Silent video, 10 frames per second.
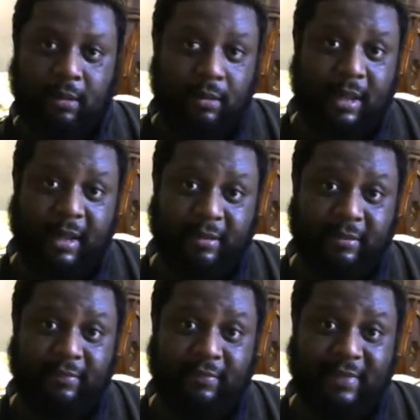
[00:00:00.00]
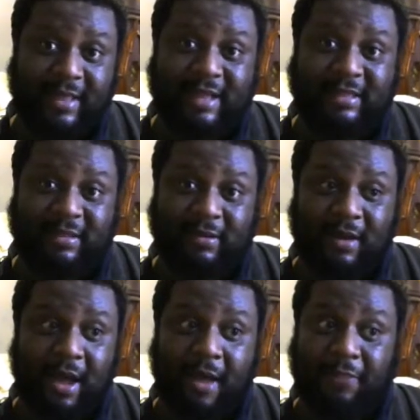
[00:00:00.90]
Like, that's
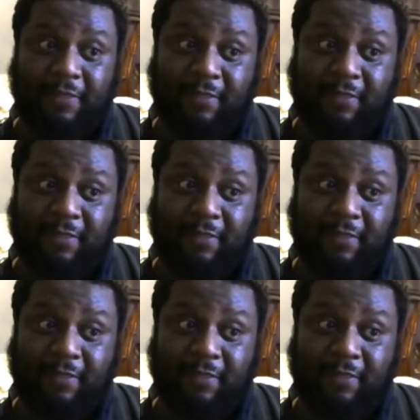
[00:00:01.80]
a,